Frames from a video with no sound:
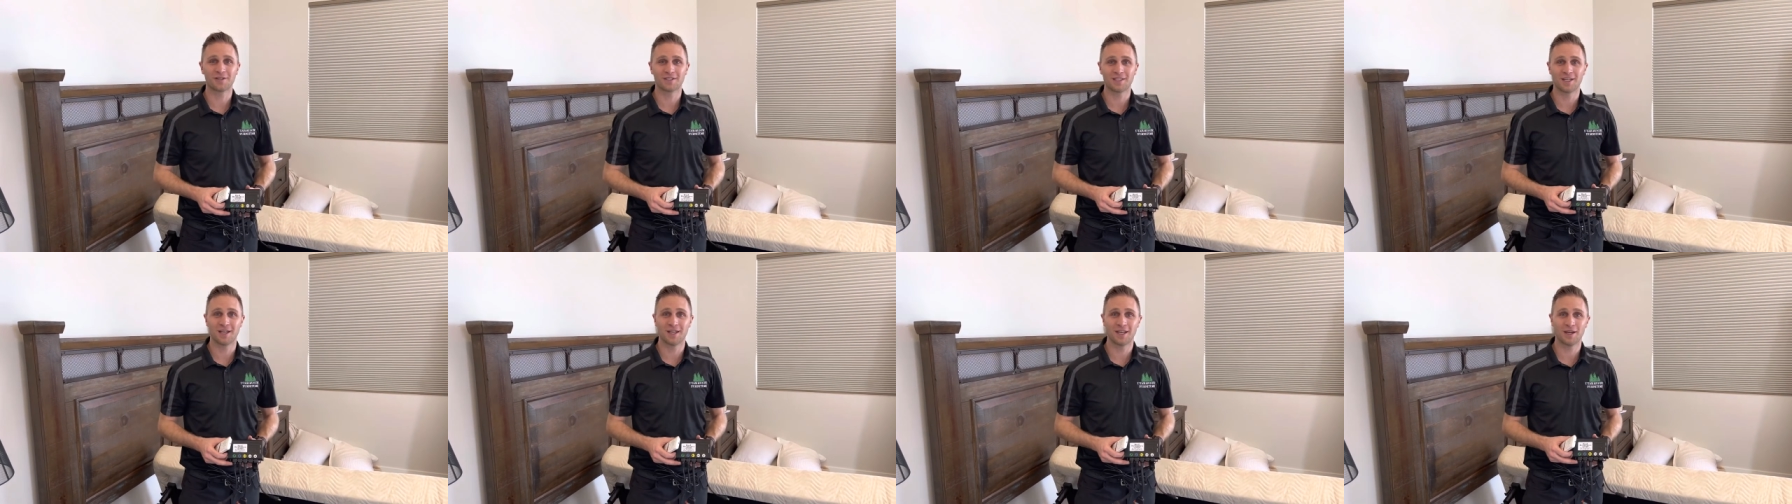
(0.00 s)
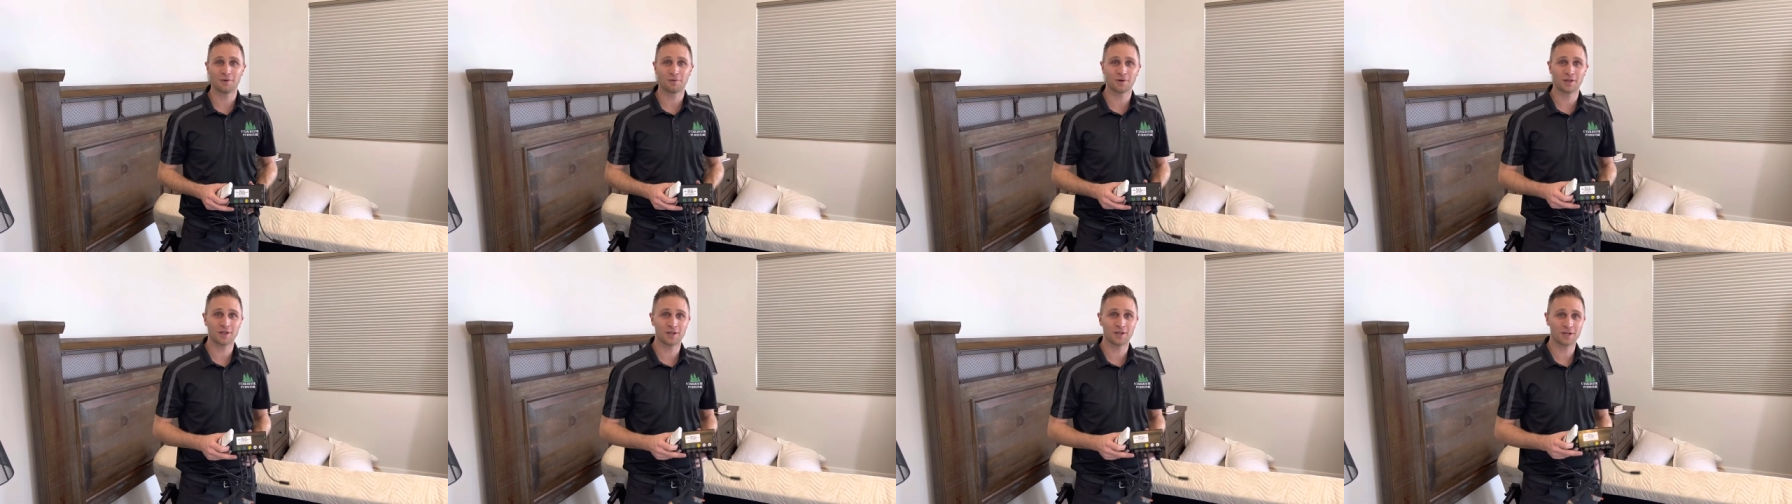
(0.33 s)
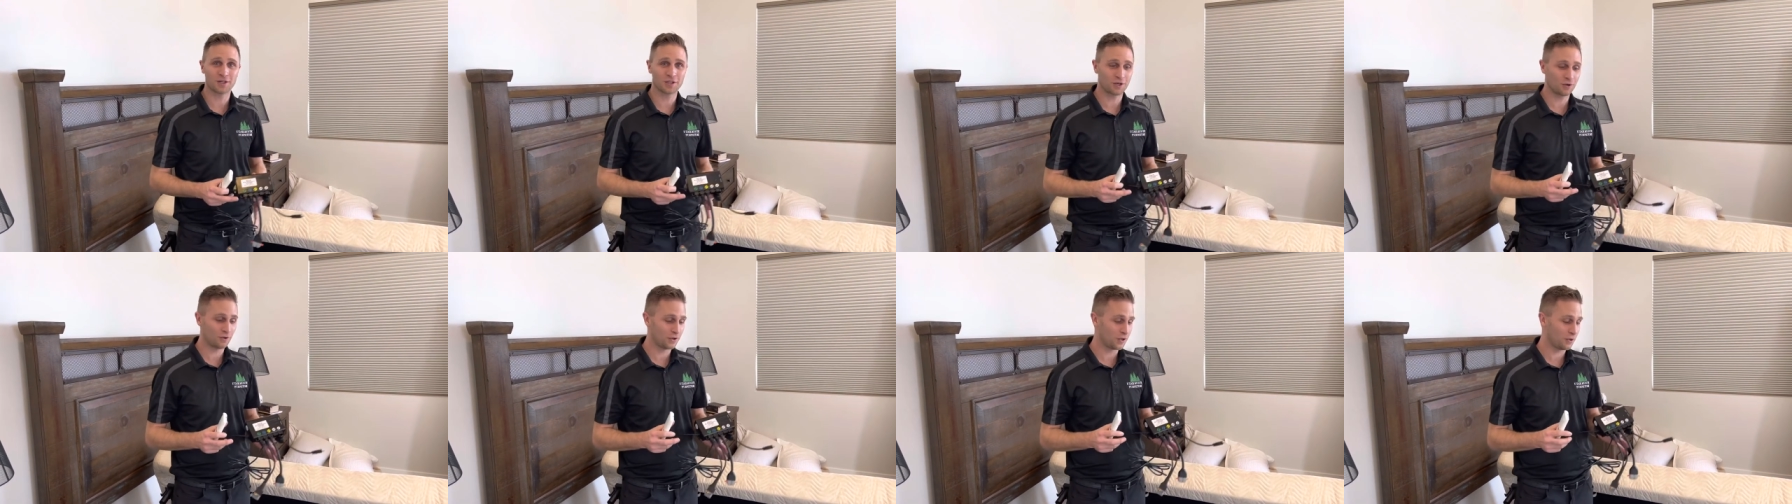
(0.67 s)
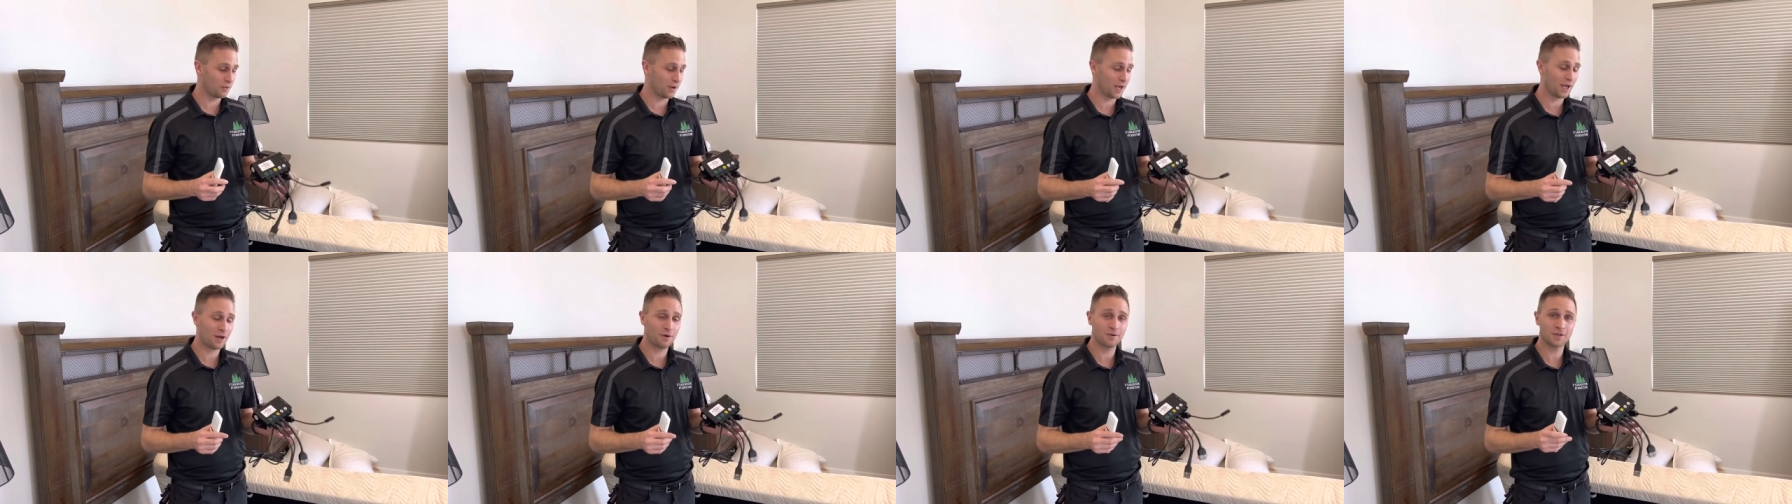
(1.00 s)
Today we're going to show
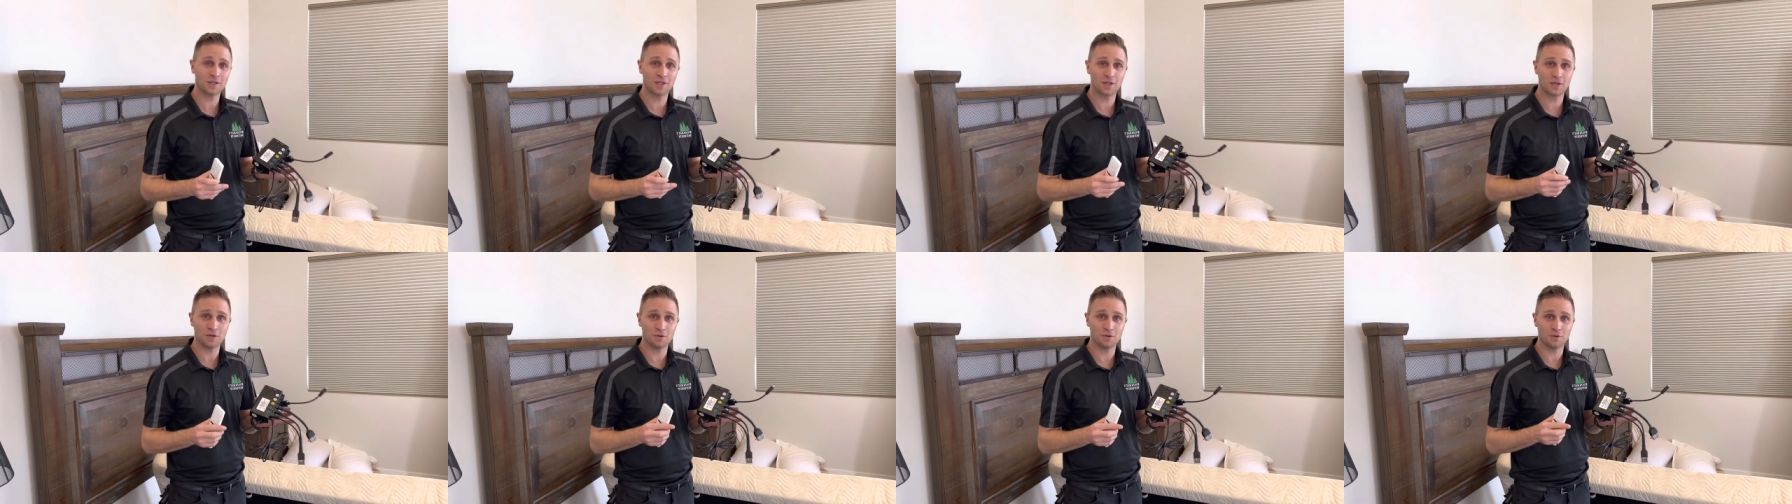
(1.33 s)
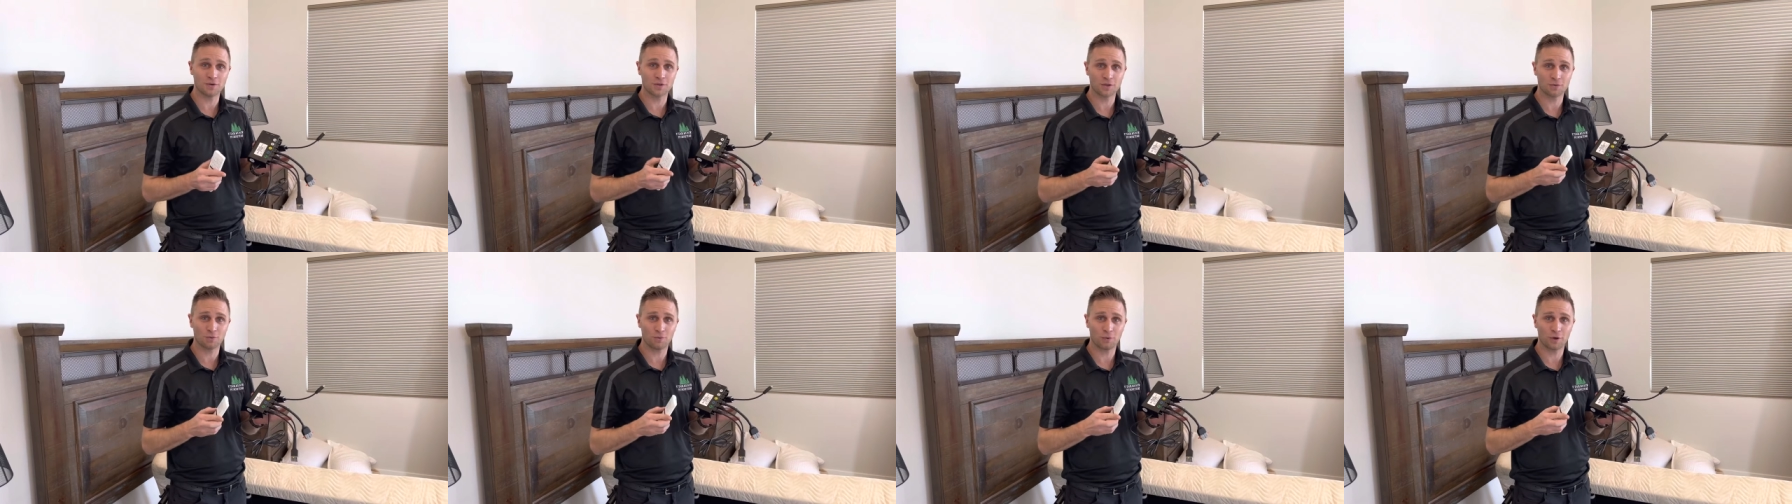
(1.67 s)
you how to use